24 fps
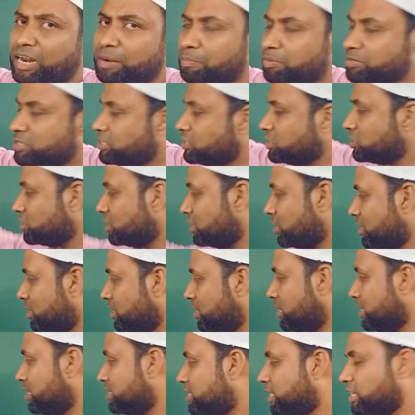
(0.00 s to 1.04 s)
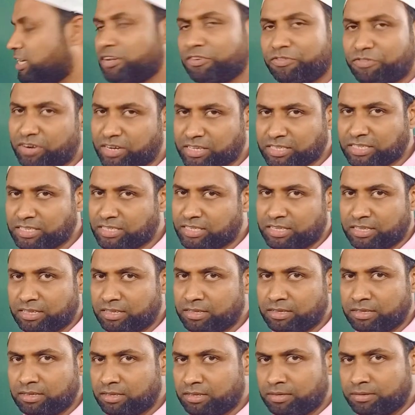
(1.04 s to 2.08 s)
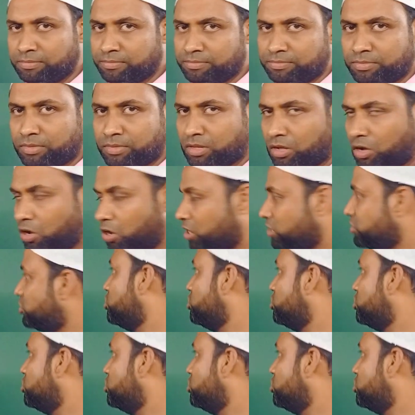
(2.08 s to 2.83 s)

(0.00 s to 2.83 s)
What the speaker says: represents the difference or